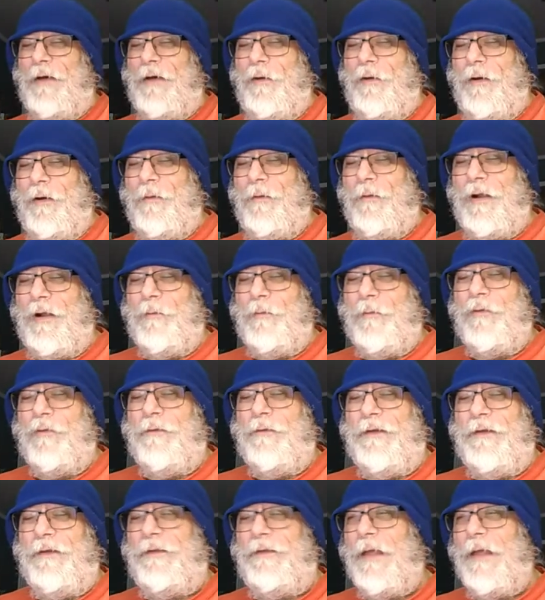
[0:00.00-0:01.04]
Hallmark
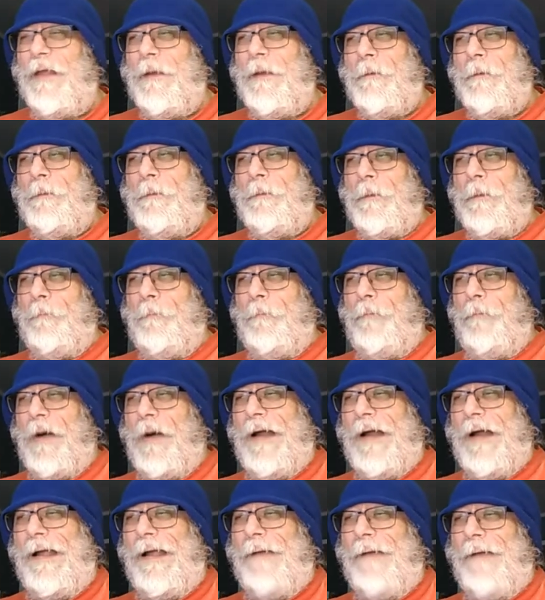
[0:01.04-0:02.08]
movies,
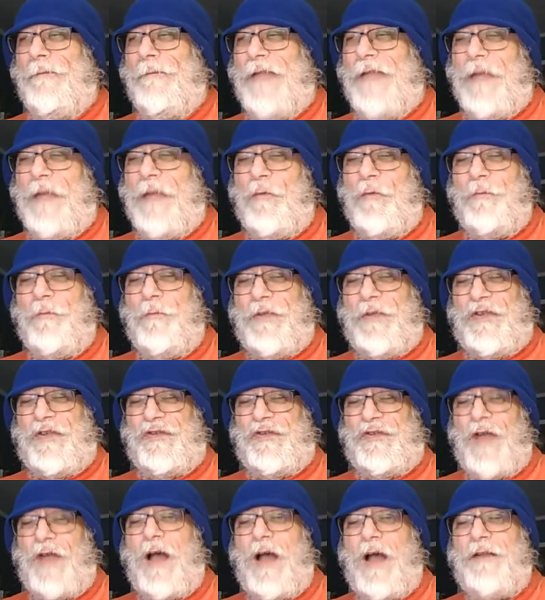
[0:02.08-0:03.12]
but they would be
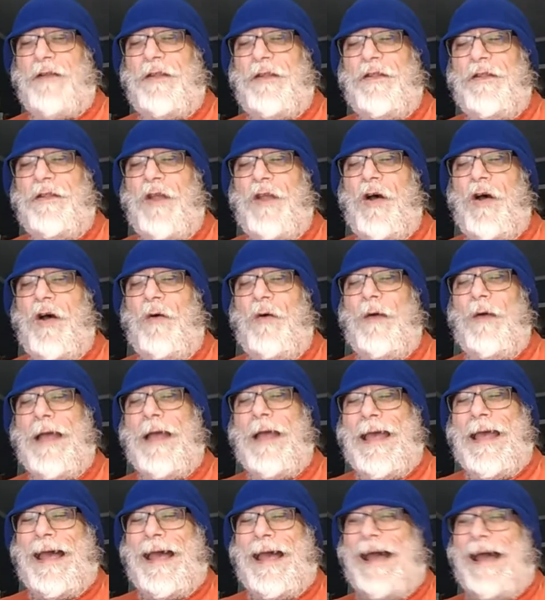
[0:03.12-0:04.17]
shocked to know
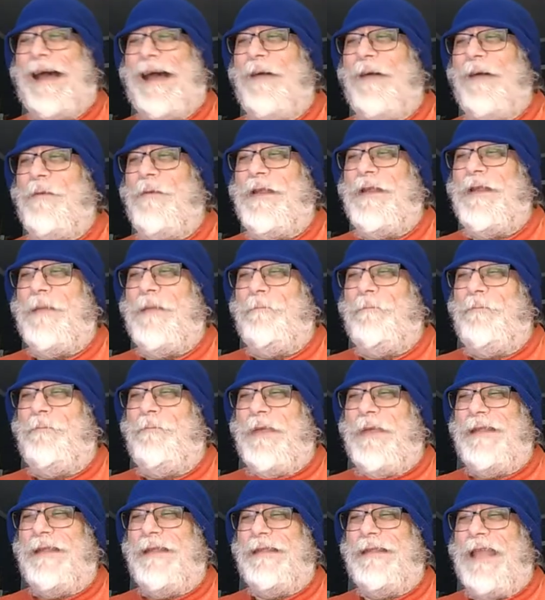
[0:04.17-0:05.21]
how many
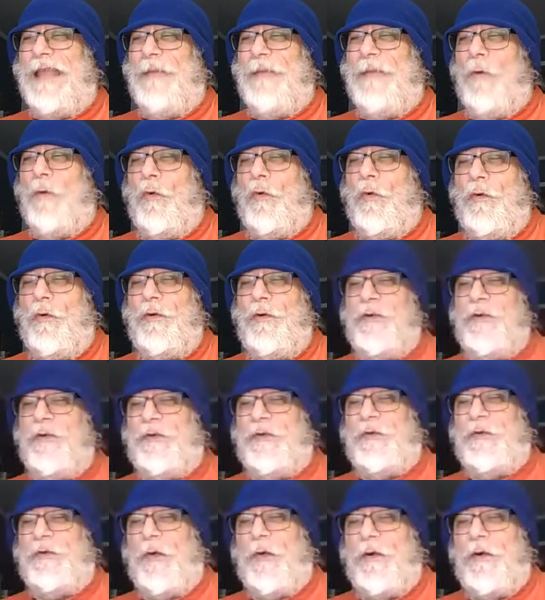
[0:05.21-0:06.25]
big name horror
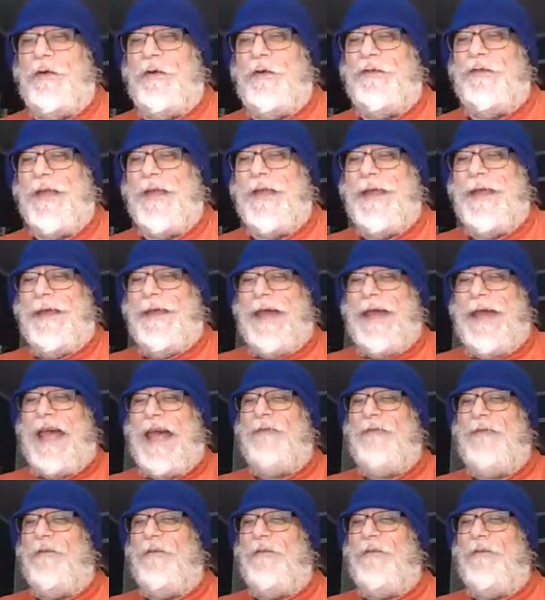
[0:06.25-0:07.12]
stars have